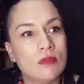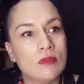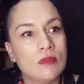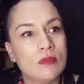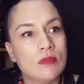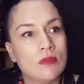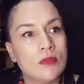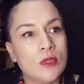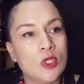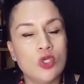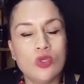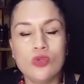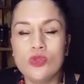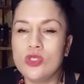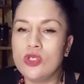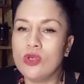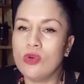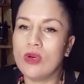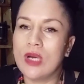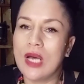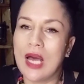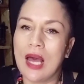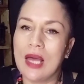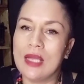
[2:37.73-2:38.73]
use your
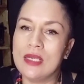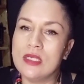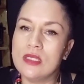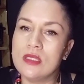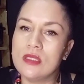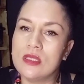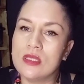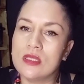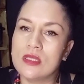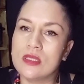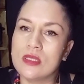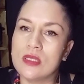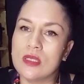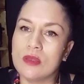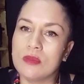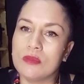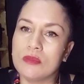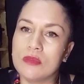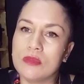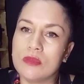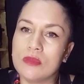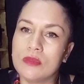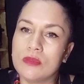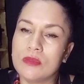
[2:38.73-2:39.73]
guidance
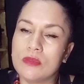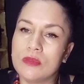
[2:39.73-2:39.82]
system